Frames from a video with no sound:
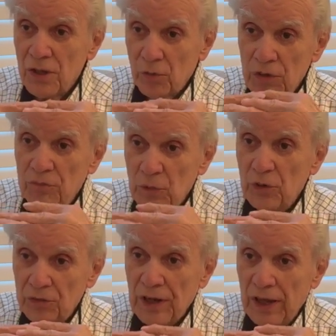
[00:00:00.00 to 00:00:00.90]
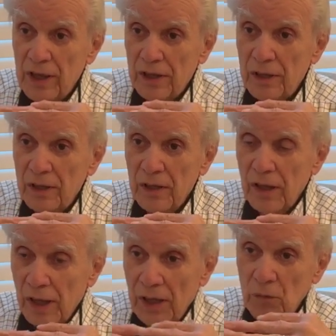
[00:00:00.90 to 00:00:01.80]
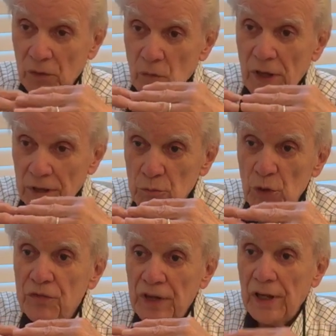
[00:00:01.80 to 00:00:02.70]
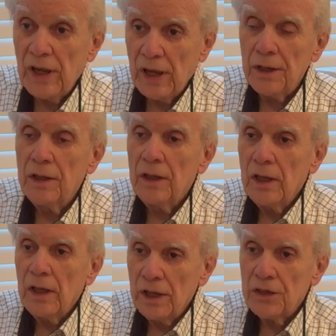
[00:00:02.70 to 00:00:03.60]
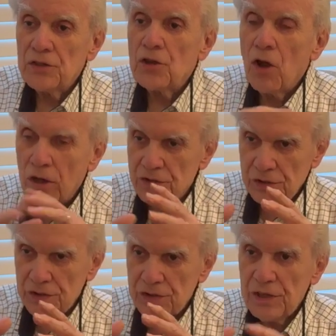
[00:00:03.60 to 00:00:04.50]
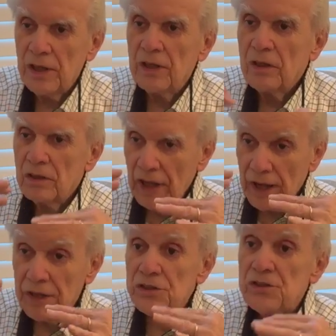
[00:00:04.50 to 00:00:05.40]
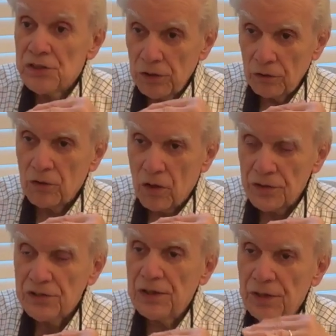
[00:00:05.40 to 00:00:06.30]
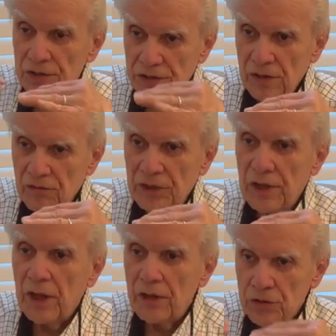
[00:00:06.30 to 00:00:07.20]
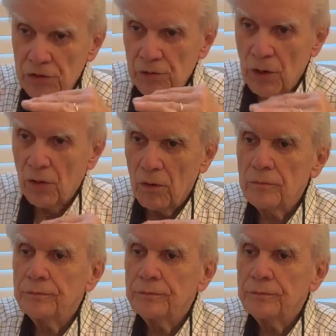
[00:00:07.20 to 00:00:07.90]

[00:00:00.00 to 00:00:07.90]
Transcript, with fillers: We've moved ahead, mm-hmm. and when in moving ahead, it has cost us, and is still costing us every day, as you know.